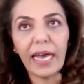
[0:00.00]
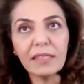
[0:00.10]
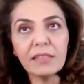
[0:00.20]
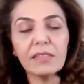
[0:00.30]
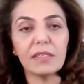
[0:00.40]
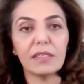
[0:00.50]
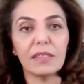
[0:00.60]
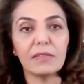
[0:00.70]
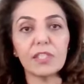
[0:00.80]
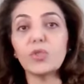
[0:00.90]
and
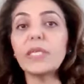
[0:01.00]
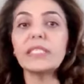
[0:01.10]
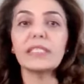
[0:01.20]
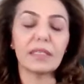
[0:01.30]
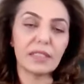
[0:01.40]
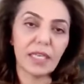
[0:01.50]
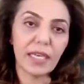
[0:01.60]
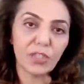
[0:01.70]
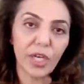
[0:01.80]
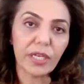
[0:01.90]
the 2030
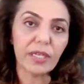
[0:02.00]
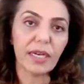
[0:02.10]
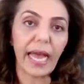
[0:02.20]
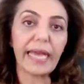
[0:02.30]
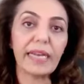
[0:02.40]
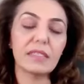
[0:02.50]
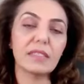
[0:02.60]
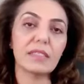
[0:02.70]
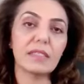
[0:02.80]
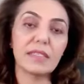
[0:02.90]
Agenda and
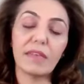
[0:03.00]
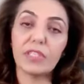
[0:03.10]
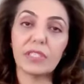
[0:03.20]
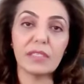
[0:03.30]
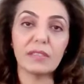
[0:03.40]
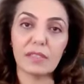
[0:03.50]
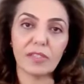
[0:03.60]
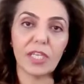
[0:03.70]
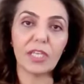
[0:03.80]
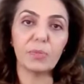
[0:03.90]
its 17
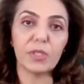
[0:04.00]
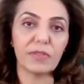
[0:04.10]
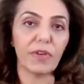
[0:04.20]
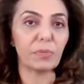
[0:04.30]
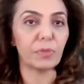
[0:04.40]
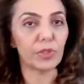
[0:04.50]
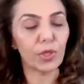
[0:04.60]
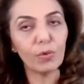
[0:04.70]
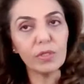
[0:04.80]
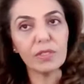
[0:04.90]
Sustainable Development
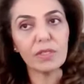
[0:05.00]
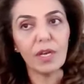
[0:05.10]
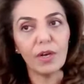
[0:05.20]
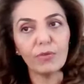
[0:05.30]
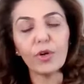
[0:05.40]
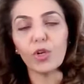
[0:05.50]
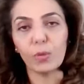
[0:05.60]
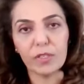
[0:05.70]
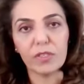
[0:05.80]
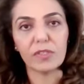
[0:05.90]
Goals for
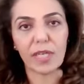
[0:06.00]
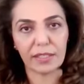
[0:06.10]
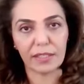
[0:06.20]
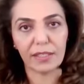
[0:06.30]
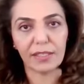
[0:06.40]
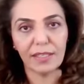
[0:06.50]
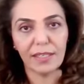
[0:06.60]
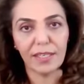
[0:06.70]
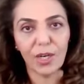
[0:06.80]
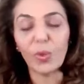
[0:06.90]
global society.
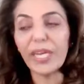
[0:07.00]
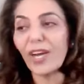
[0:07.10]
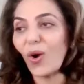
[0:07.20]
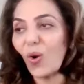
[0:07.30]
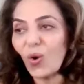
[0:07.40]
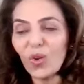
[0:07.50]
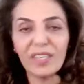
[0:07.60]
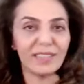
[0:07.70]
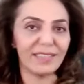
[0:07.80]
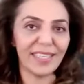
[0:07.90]
We all
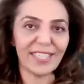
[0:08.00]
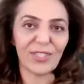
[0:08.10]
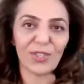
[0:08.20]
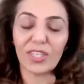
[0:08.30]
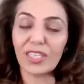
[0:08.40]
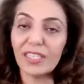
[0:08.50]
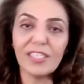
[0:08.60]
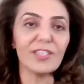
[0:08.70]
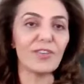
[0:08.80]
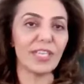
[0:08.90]
need to
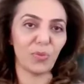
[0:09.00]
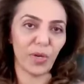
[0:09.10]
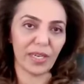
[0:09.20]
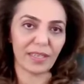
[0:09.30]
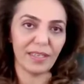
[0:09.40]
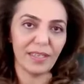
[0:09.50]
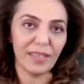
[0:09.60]
continually work